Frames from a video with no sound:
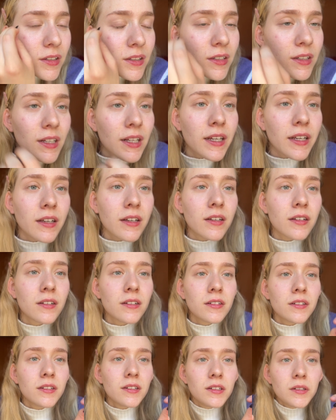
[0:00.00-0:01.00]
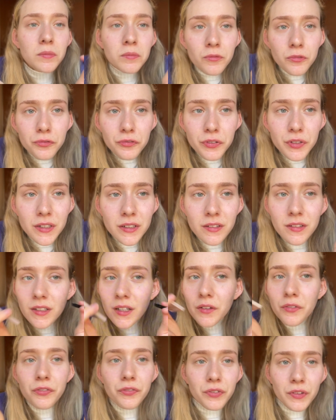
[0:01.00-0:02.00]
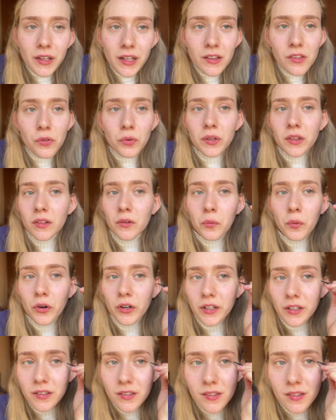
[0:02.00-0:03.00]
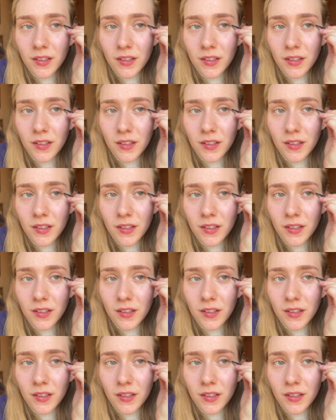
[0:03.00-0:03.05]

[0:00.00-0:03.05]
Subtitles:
like oomph, if that's what the word is.